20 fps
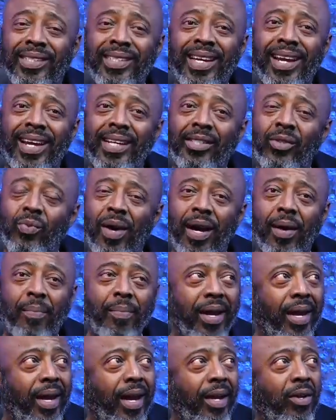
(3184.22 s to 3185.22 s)
saying. That's why,
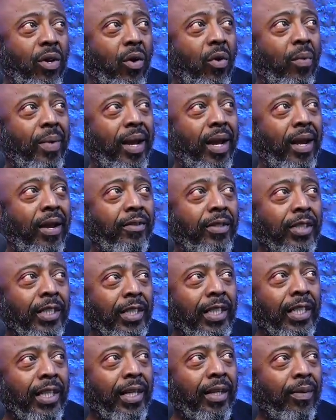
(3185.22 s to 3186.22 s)
man. I know, man.
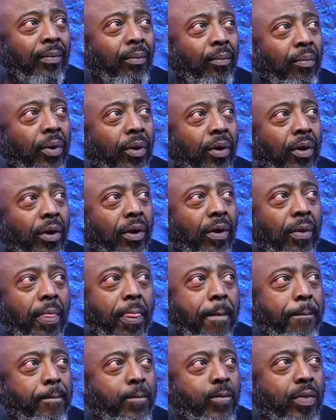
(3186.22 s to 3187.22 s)
Boy,
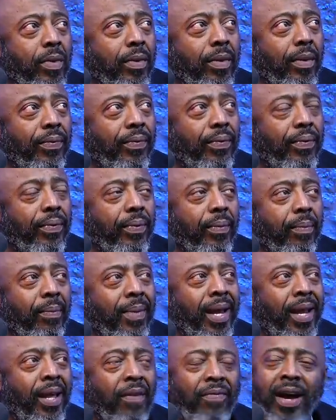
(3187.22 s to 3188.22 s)

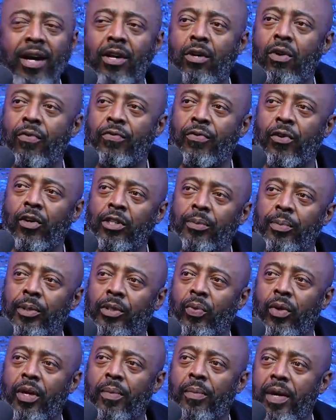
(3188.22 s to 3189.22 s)
man, if I go first
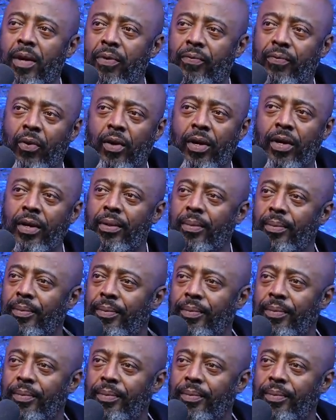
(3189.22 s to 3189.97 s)
between me and 40.